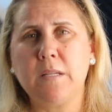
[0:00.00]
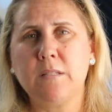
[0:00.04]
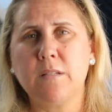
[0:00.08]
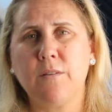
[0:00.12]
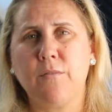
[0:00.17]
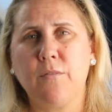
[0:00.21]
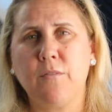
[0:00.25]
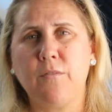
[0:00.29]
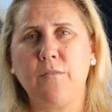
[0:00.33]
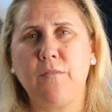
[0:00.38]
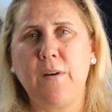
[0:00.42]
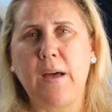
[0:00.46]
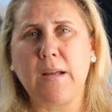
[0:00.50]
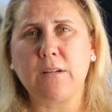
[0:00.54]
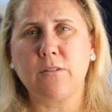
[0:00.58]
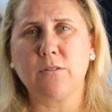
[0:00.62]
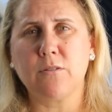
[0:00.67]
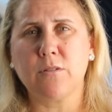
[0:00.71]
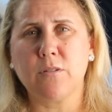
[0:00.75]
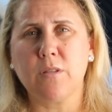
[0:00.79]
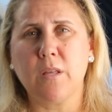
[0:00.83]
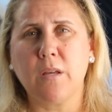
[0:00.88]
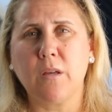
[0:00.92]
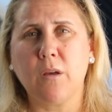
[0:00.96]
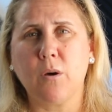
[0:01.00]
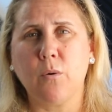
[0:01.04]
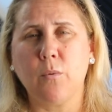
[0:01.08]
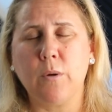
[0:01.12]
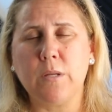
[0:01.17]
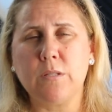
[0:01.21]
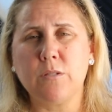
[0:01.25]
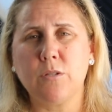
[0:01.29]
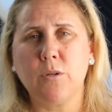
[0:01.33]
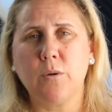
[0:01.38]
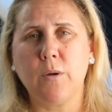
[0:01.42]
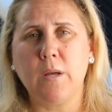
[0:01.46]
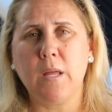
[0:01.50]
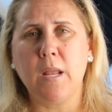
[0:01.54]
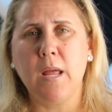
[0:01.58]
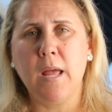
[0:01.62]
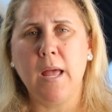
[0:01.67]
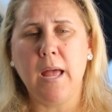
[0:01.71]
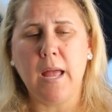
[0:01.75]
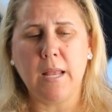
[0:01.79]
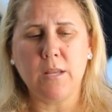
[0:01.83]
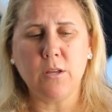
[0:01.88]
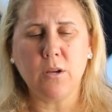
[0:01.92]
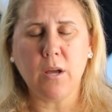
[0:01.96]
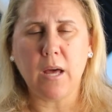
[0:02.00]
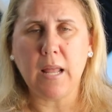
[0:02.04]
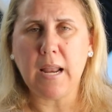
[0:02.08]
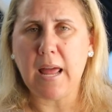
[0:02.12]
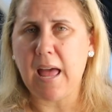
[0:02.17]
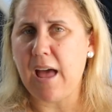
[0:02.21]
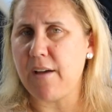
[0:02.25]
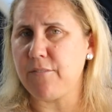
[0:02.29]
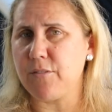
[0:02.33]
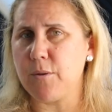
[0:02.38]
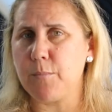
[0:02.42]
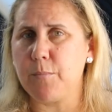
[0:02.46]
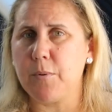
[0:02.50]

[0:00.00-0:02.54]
different factors that go into it, and you kind of have to